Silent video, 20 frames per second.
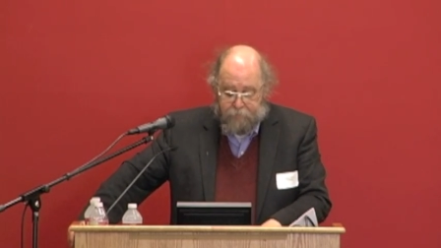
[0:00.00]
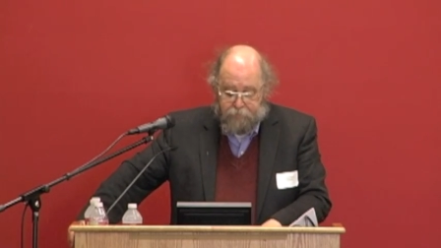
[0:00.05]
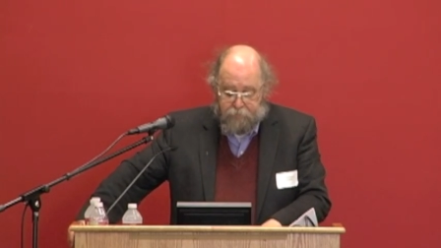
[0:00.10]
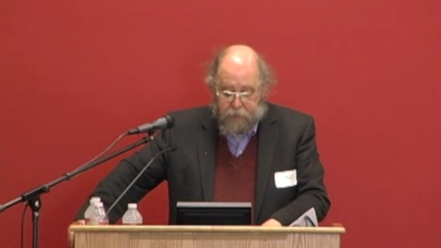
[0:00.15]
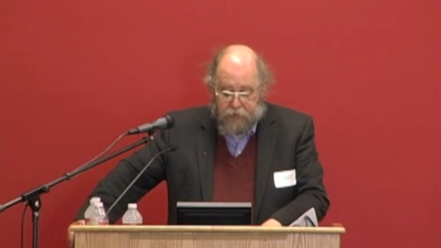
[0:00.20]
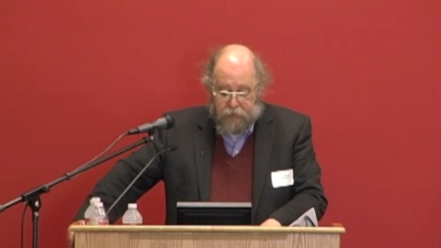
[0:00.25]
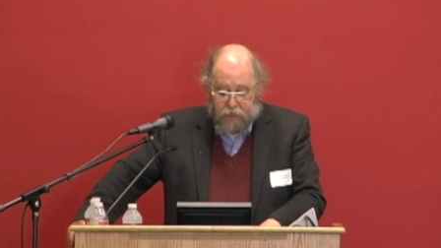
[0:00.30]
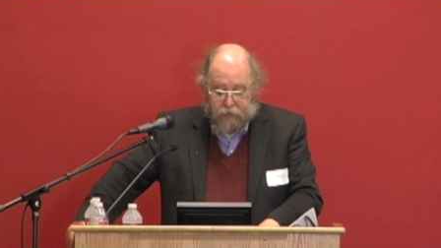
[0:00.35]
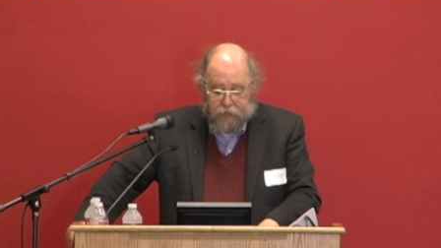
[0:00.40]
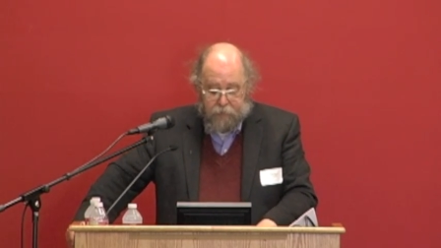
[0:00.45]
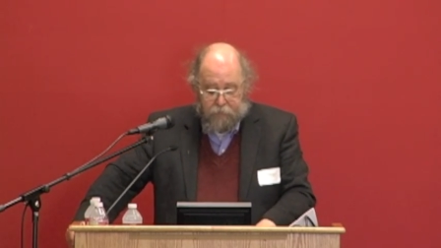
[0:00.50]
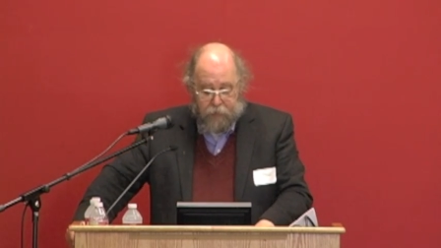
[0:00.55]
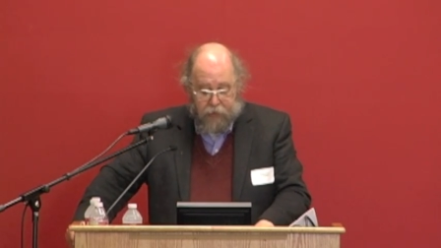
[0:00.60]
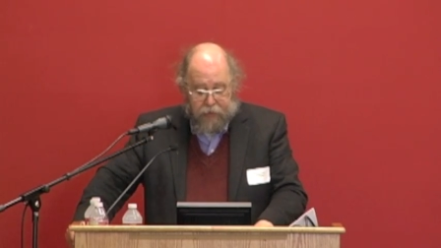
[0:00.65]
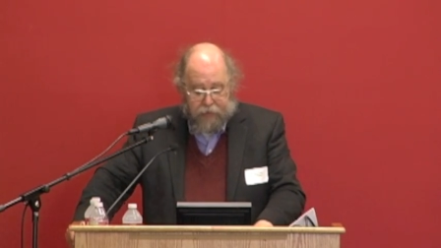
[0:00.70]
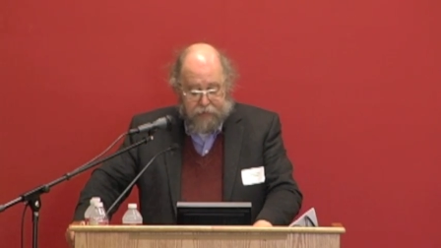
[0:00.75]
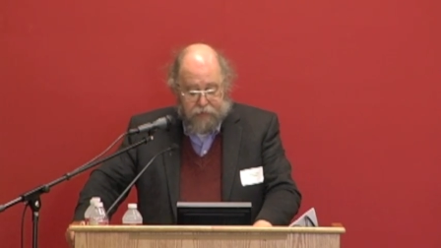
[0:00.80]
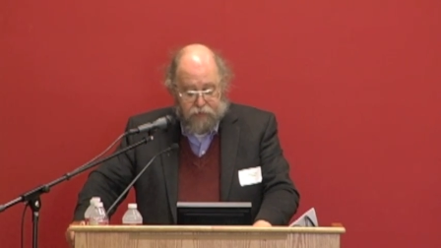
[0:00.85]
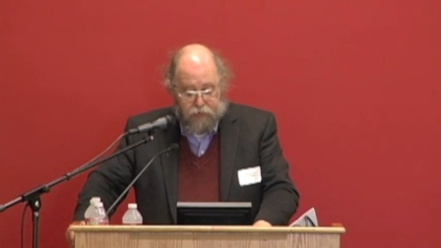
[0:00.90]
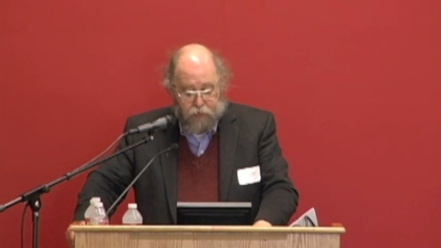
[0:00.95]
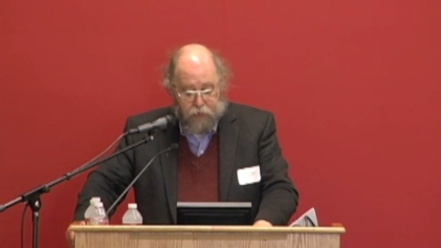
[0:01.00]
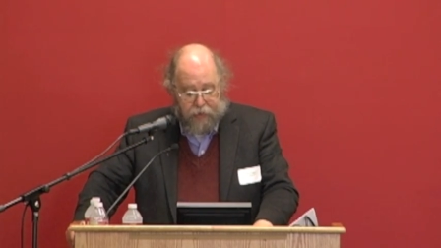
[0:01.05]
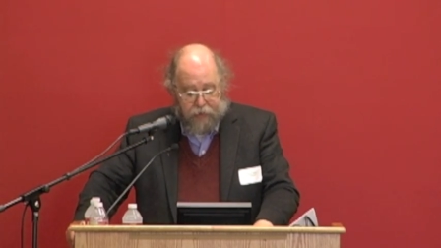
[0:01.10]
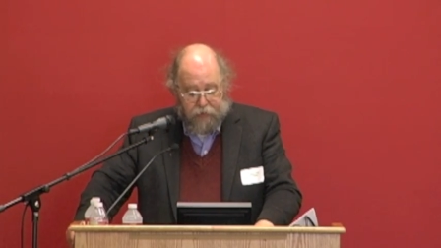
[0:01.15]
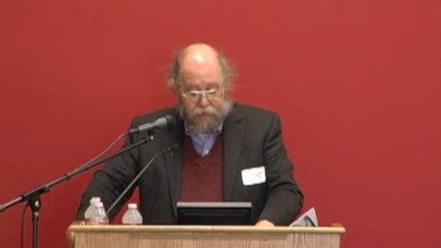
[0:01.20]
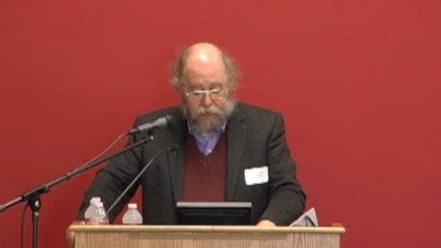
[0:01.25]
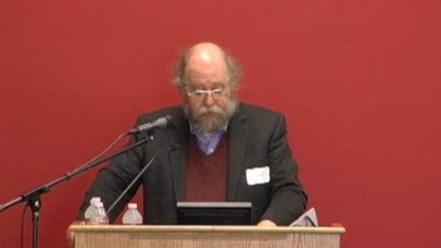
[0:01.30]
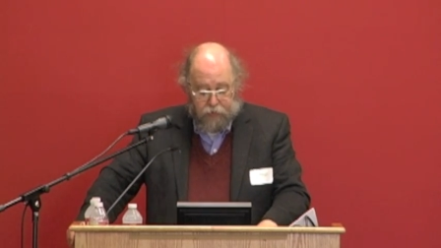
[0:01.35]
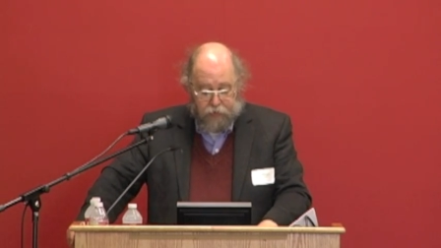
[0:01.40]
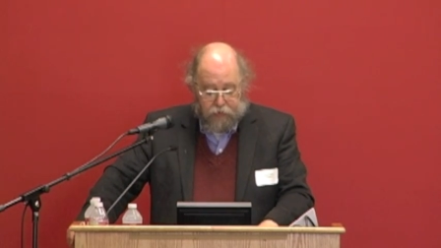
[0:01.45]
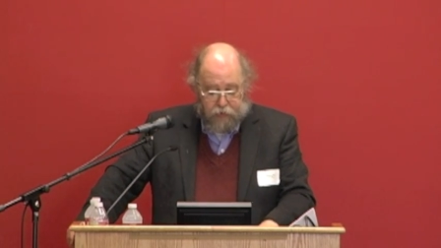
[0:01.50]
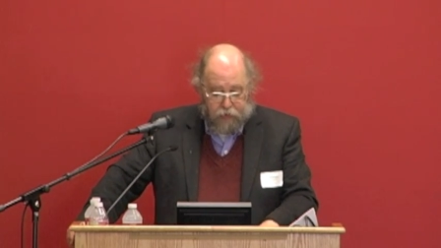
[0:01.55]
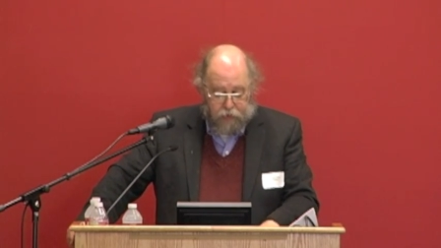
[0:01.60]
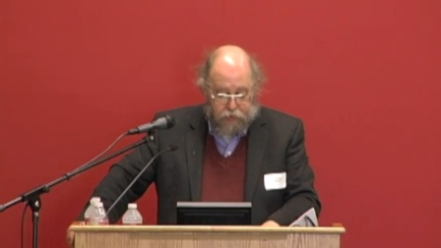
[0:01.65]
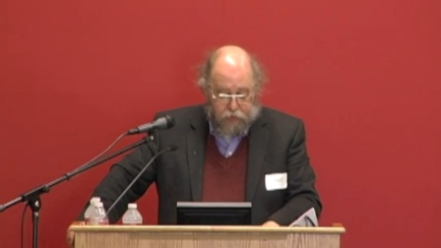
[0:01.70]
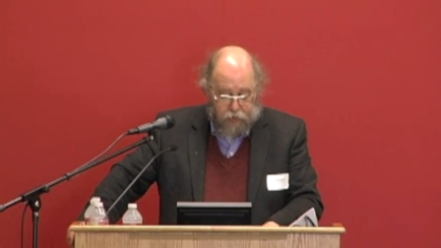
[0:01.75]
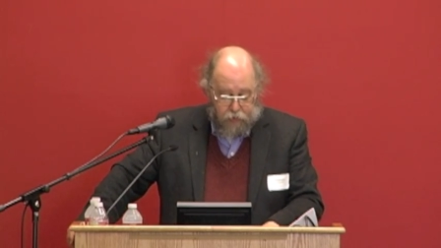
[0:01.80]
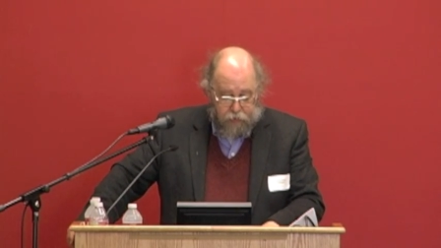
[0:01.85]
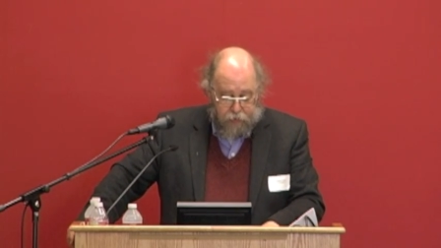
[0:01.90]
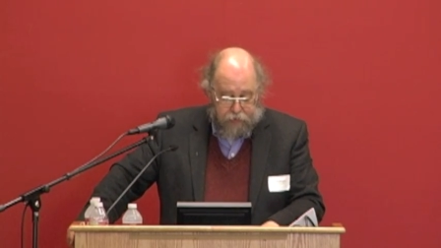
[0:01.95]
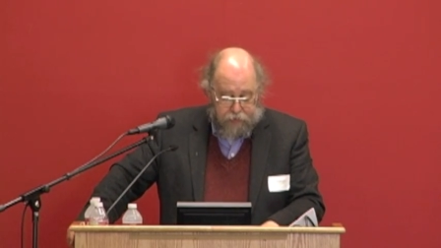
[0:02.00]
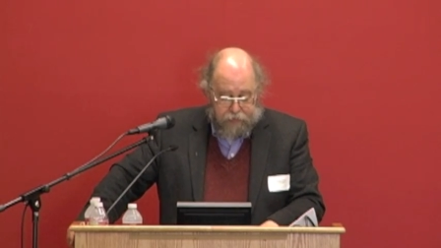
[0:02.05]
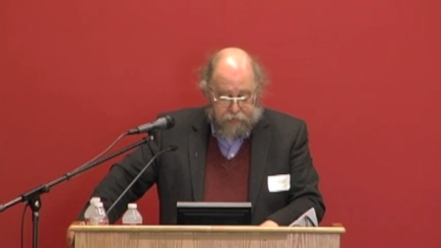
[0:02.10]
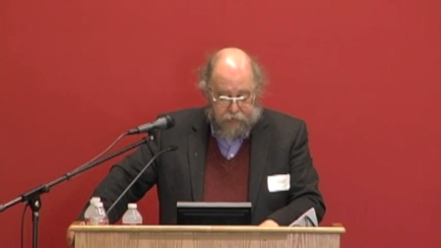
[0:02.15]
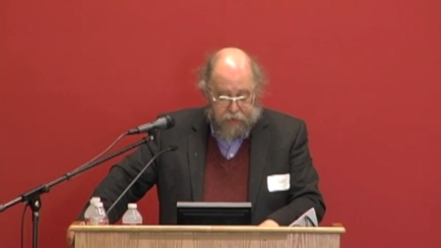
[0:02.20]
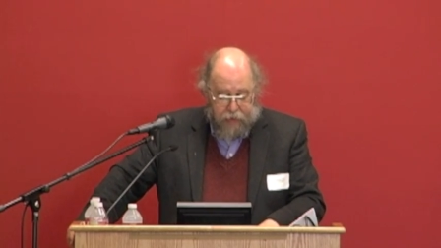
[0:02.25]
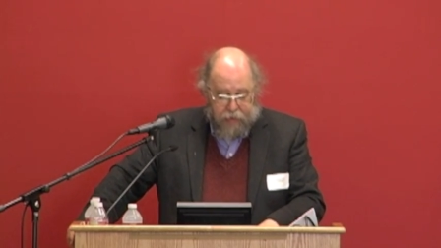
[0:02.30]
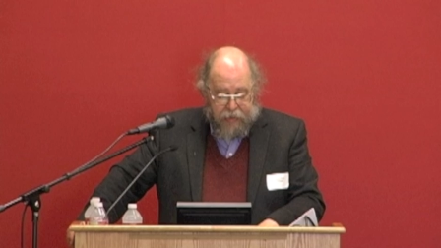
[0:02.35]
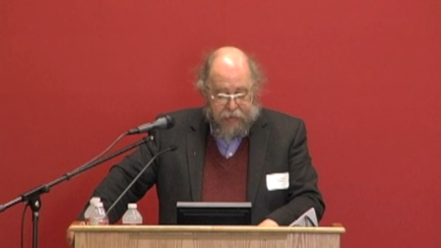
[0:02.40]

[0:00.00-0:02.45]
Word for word: merely by his regular concurrence,